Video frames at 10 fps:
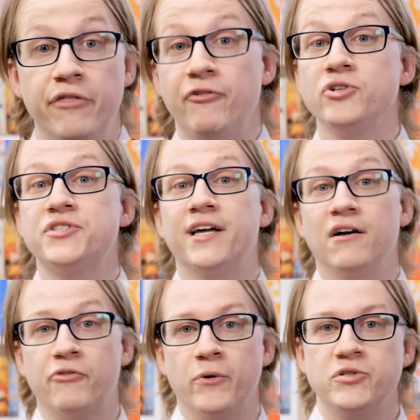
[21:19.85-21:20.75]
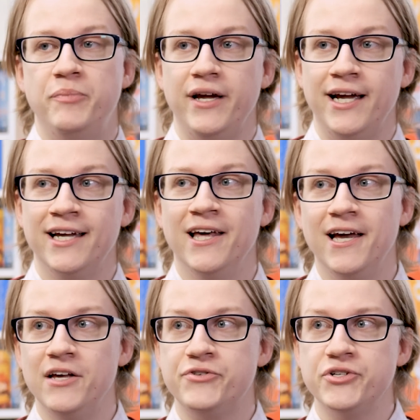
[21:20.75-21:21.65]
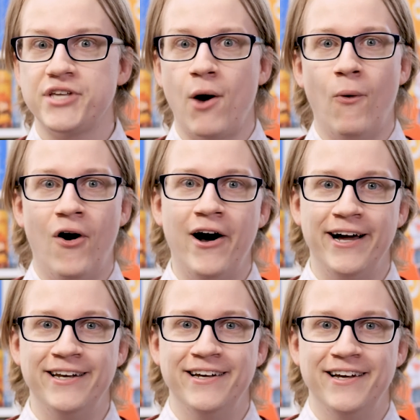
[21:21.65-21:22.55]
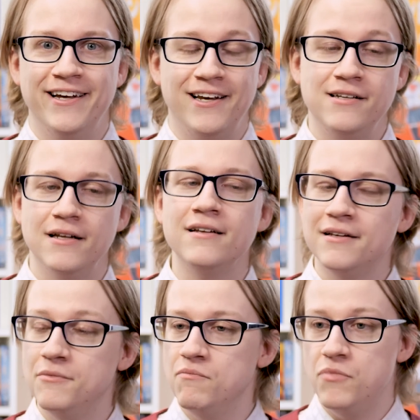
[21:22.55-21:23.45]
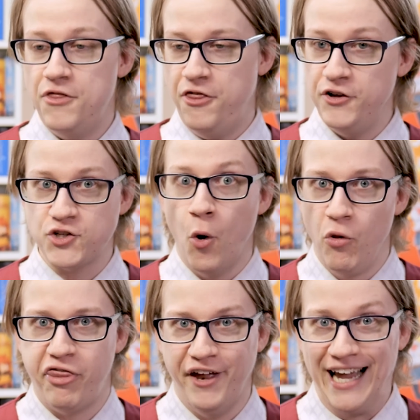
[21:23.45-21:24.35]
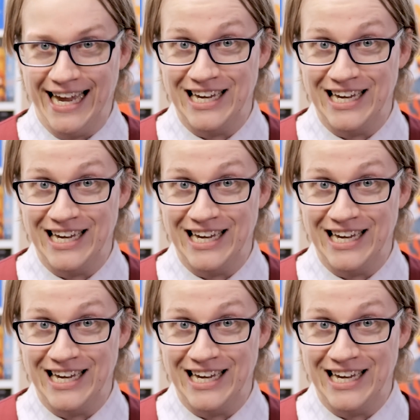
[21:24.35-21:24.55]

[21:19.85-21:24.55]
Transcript: The first thing, of course, being is just how odd this whole thing